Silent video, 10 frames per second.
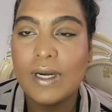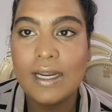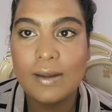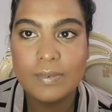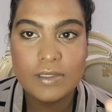what
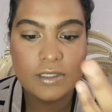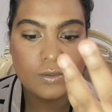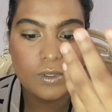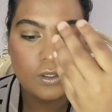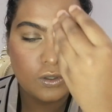happens
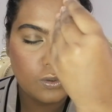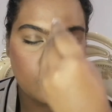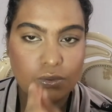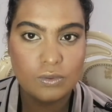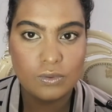is when
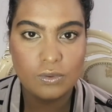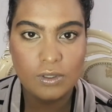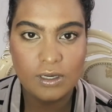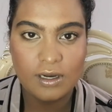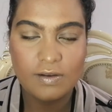you
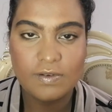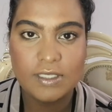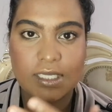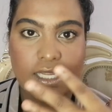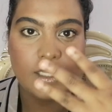curve
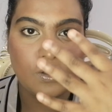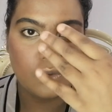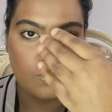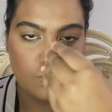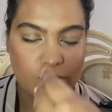it and
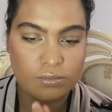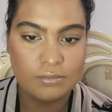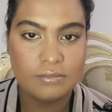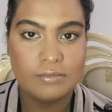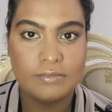you
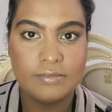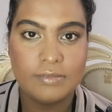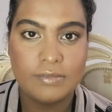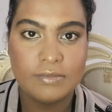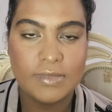
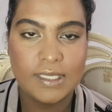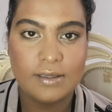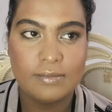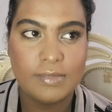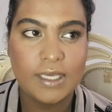
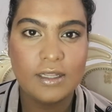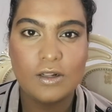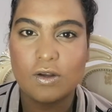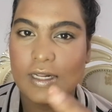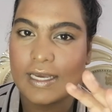make
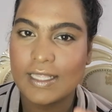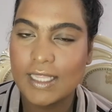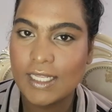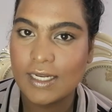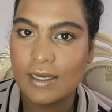it look like
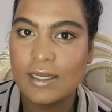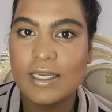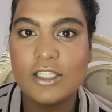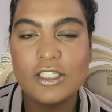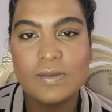thinner,
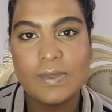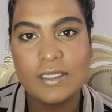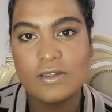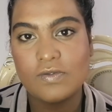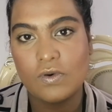it just
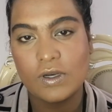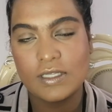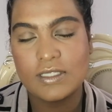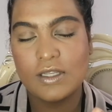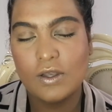brings the
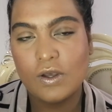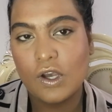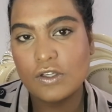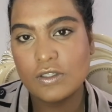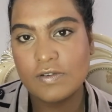focus
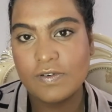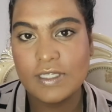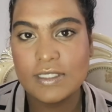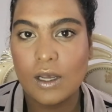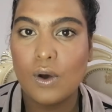onto the
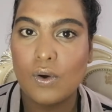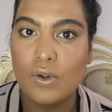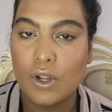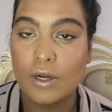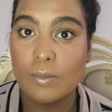face a
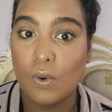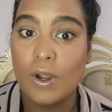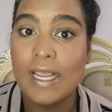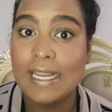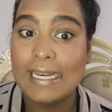whole lot
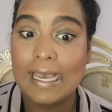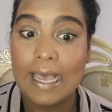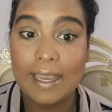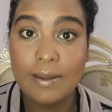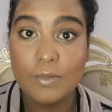more. Now
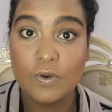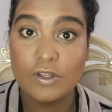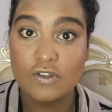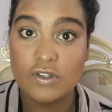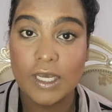I'm
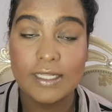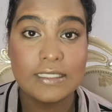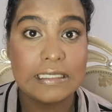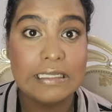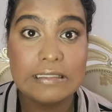going to try
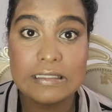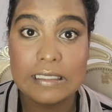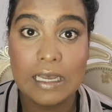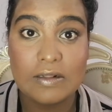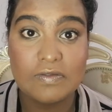this. Let's
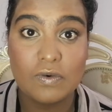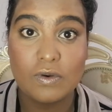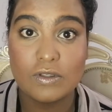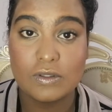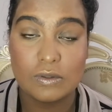see how the
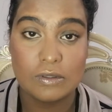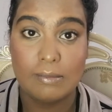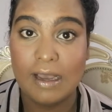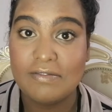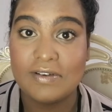focus goes
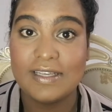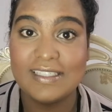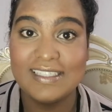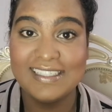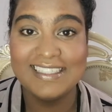on my
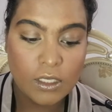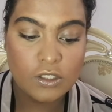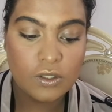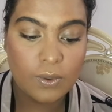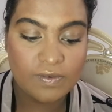face.
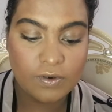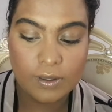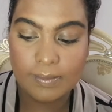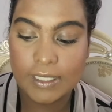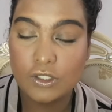So I've
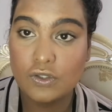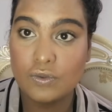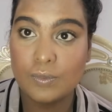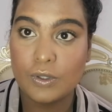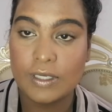got my
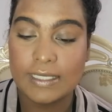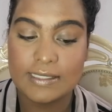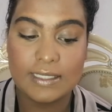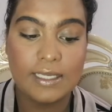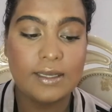two
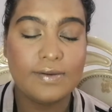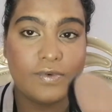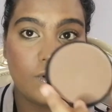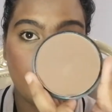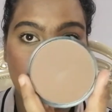products here.
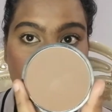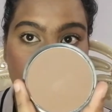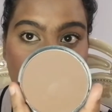I've got